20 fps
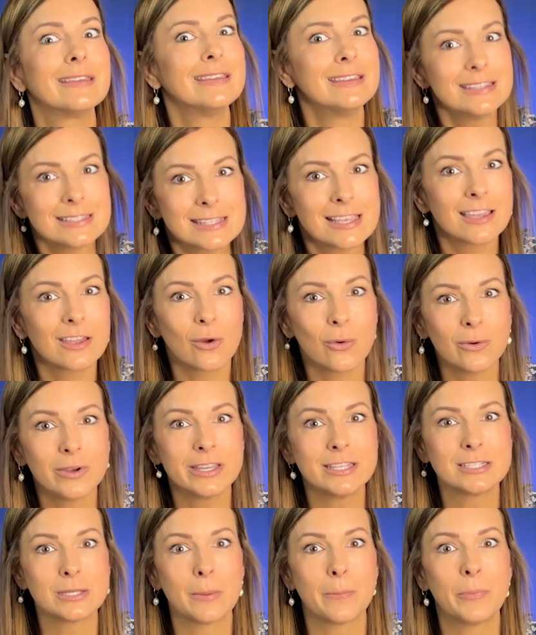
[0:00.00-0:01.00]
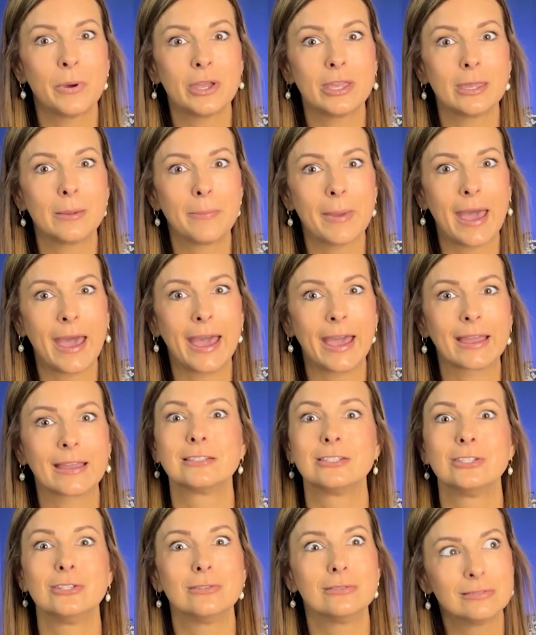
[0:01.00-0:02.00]
is it going to put you back
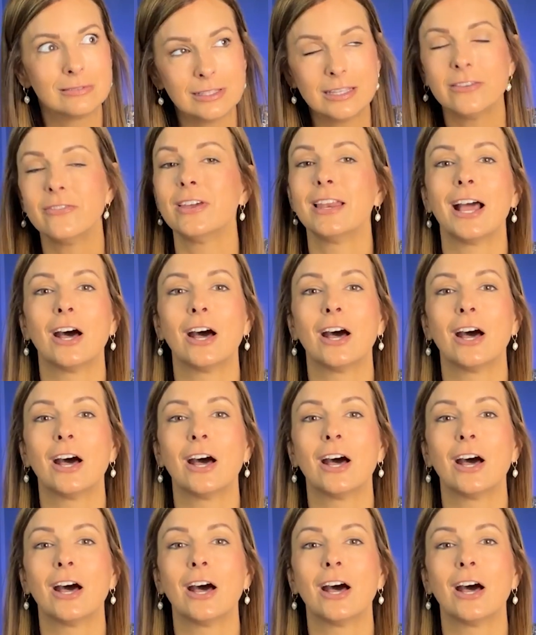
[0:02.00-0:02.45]
to live in